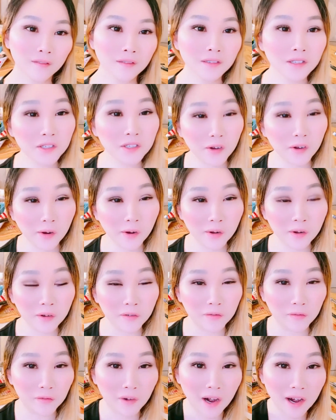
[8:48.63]
So
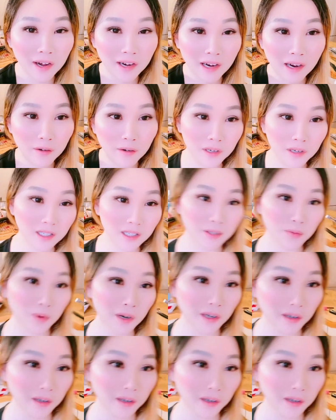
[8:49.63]
right now, this is what it